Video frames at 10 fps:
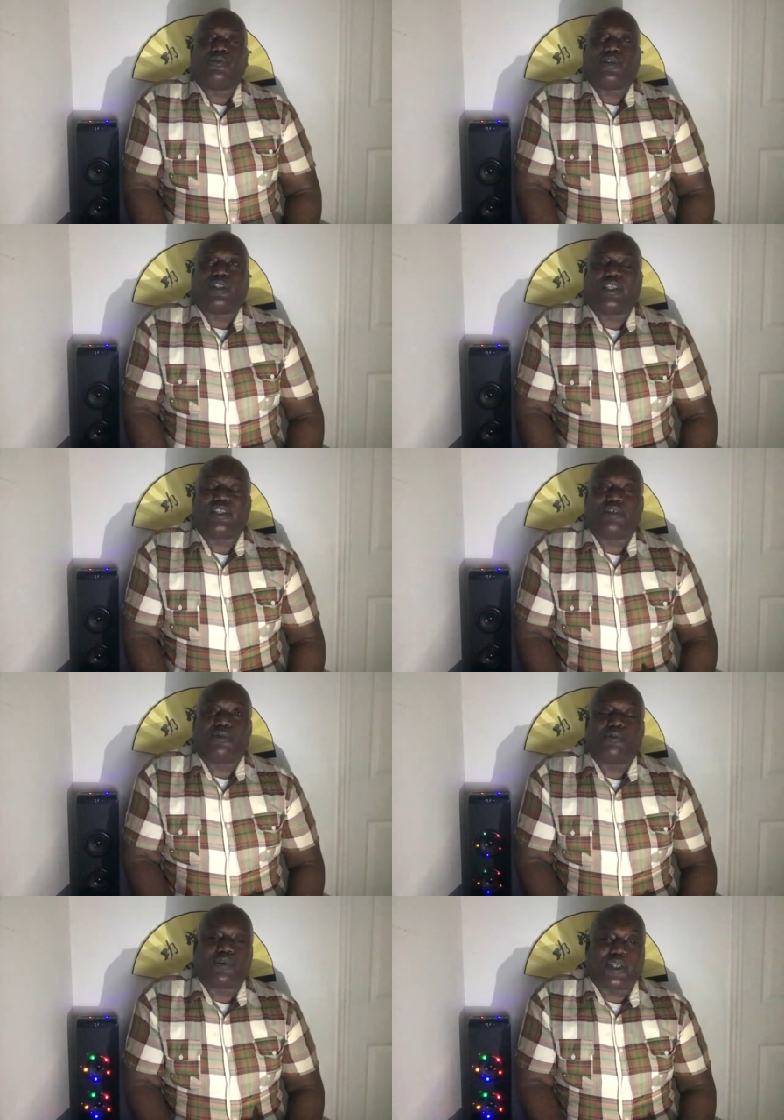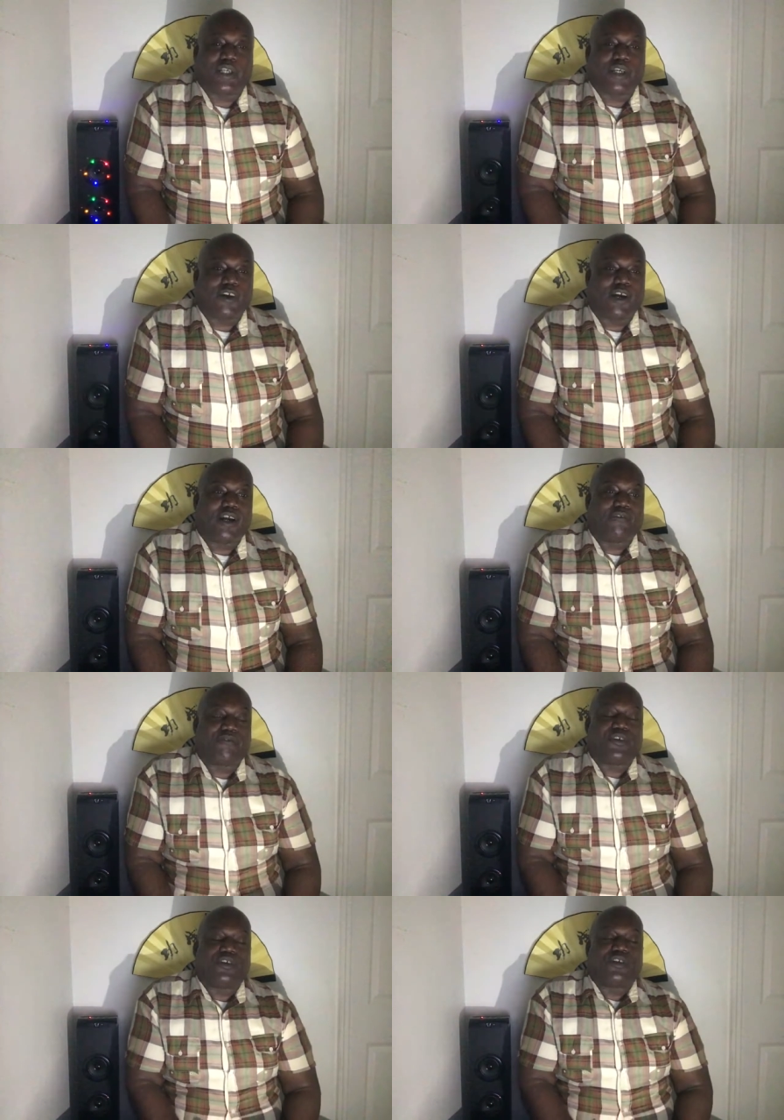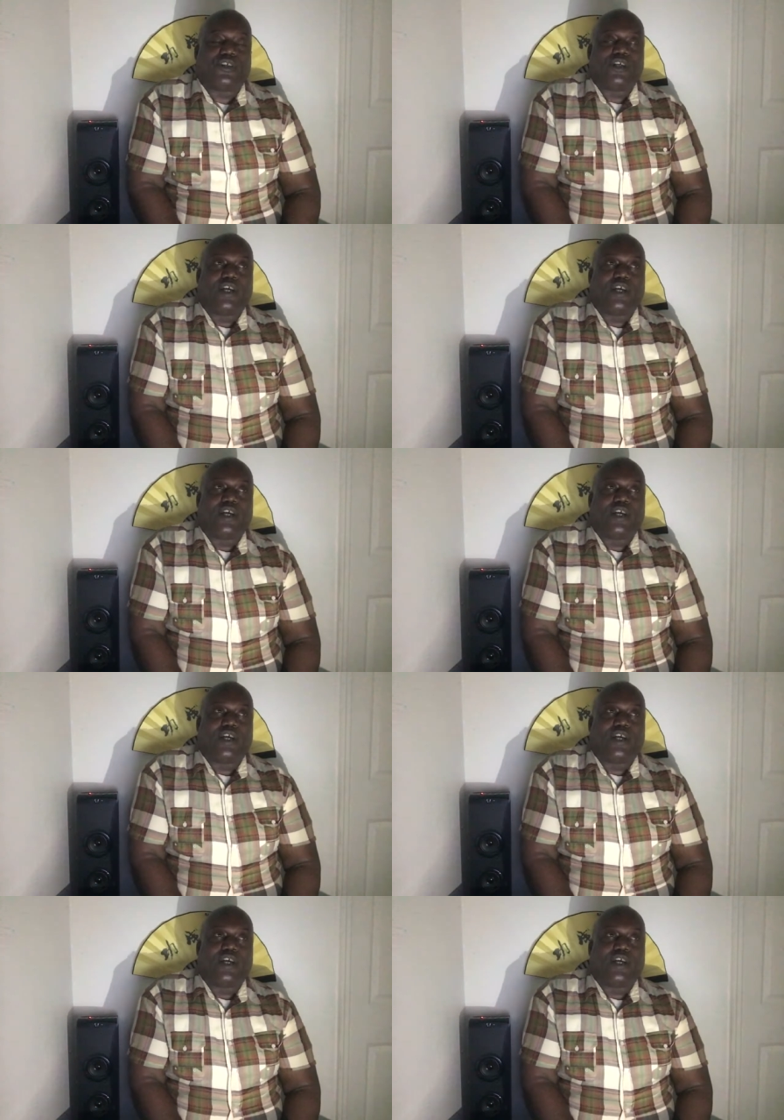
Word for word: to let these people hear how I feel?